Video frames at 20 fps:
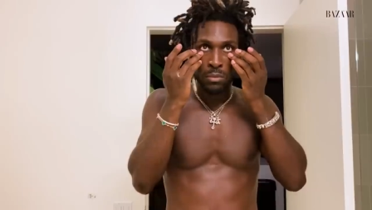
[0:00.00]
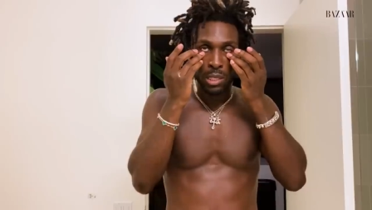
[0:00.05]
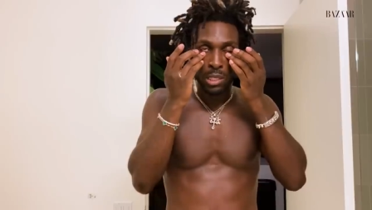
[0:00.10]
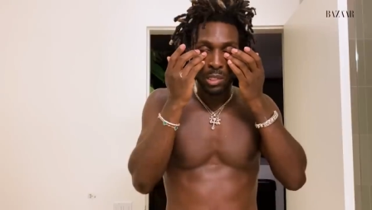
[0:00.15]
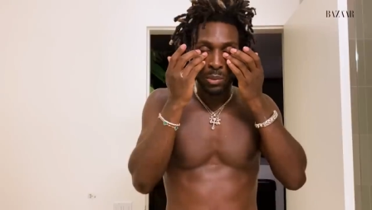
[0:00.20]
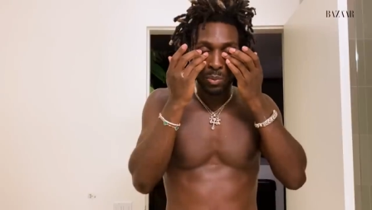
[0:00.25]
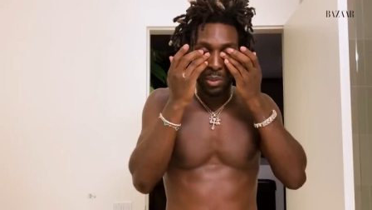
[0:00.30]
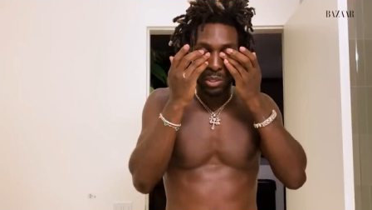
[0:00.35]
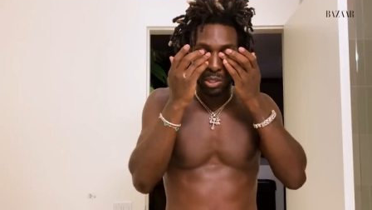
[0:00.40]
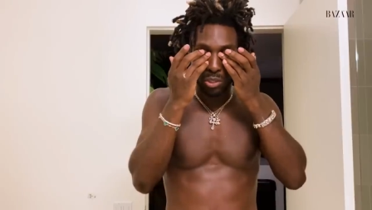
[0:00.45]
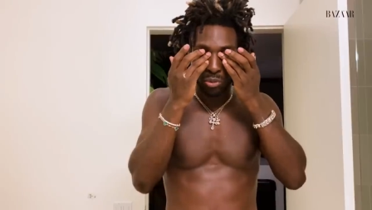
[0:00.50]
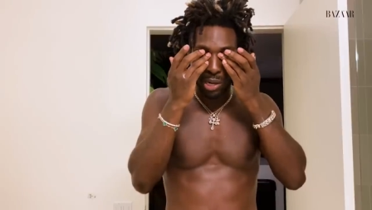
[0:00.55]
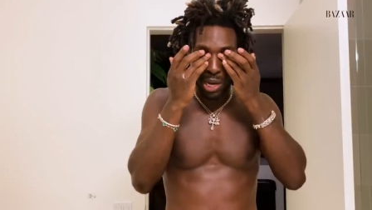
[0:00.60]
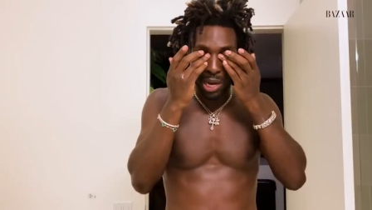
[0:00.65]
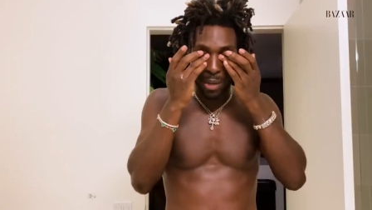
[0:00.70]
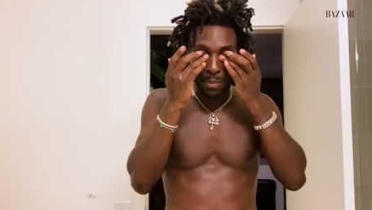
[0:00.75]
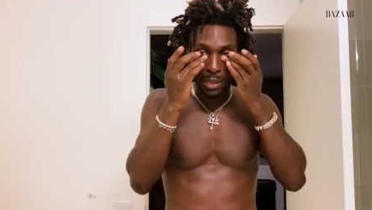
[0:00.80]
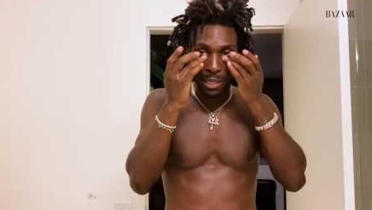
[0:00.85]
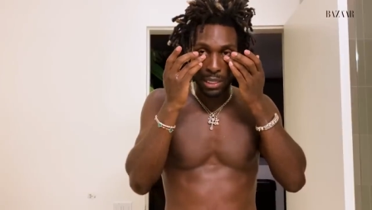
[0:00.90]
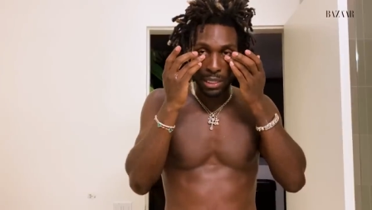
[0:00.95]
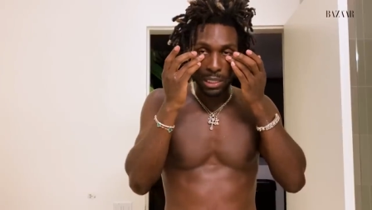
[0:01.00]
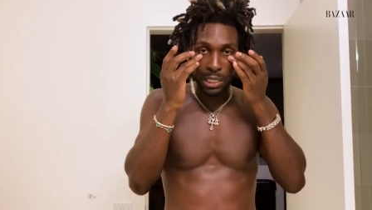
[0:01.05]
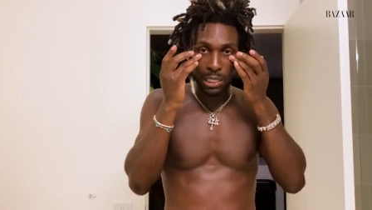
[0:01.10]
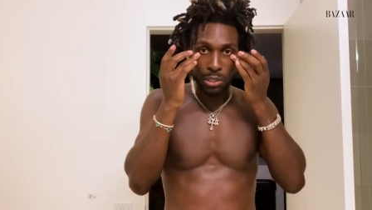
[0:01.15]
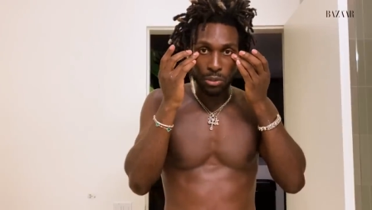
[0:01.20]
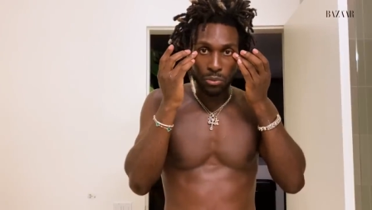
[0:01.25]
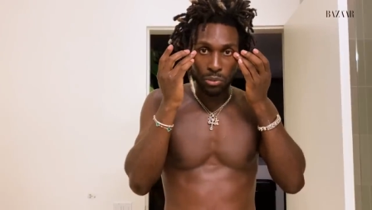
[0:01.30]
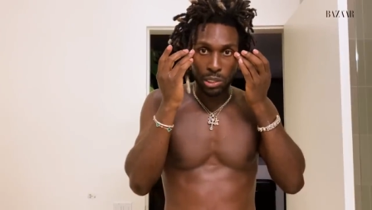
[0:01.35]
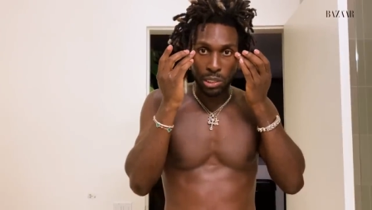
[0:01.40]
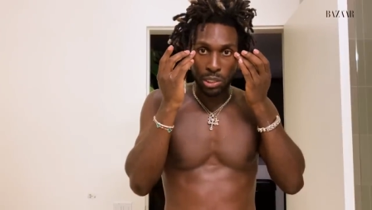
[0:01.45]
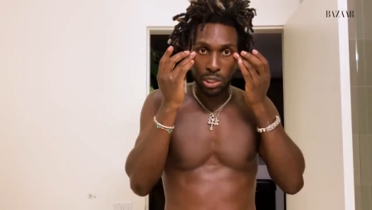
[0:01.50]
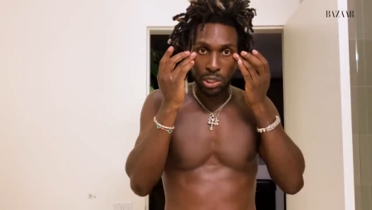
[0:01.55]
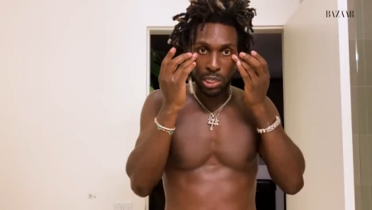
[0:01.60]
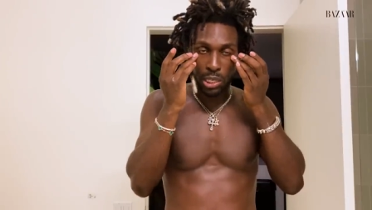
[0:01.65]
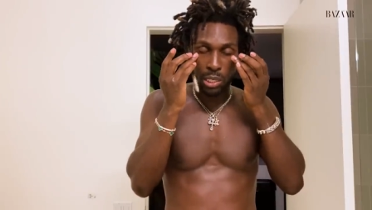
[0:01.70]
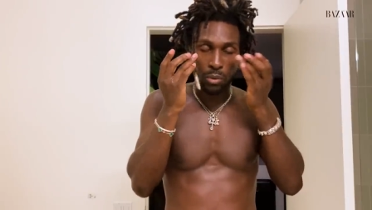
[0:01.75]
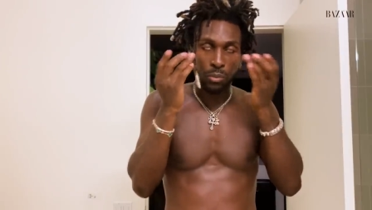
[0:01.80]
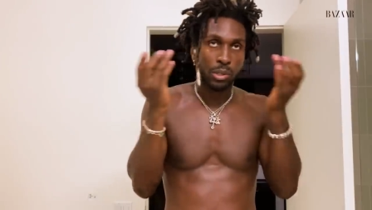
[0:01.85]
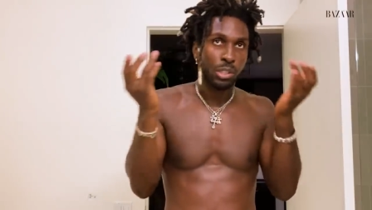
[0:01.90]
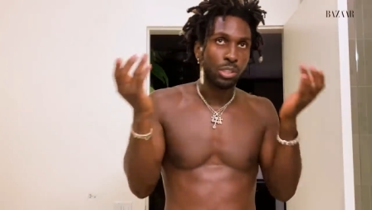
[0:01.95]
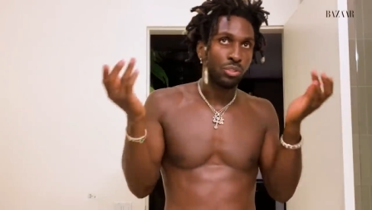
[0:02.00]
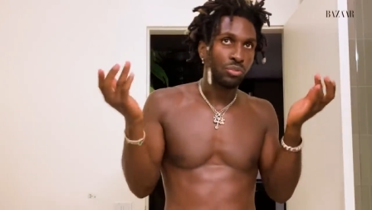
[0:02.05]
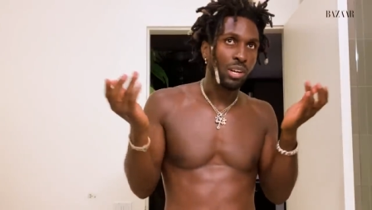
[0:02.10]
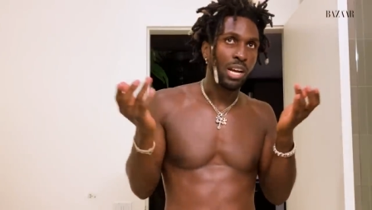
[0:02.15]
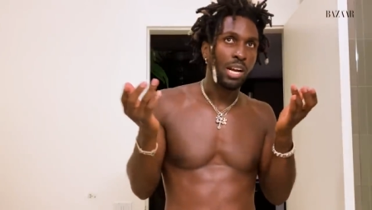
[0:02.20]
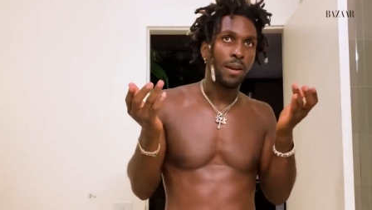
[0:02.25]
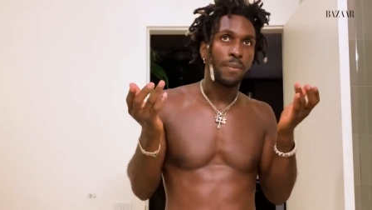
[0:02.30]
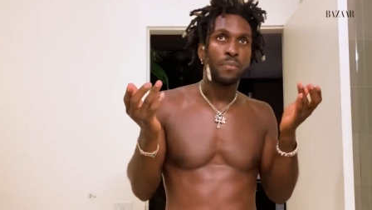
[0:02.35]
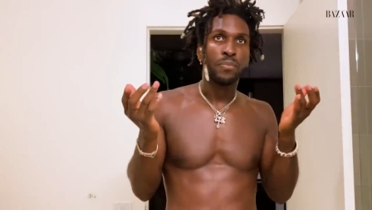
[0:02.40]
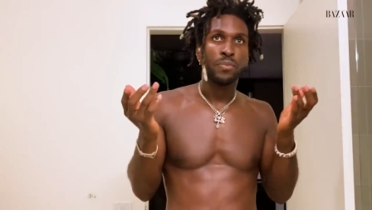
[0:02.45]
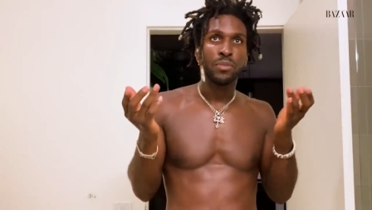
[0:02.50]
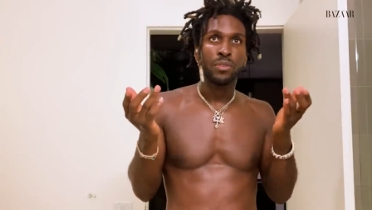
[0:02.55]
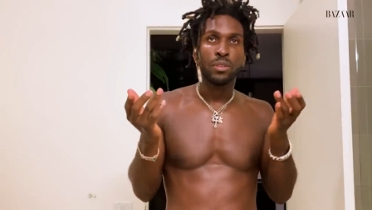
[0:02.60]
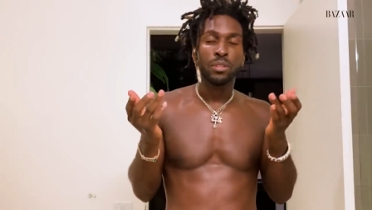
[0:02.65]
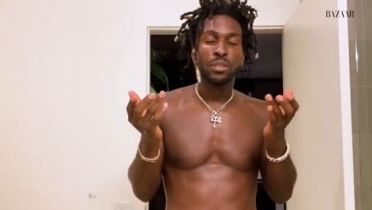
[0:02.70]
I just put a drop. I literally just hit it with a drop.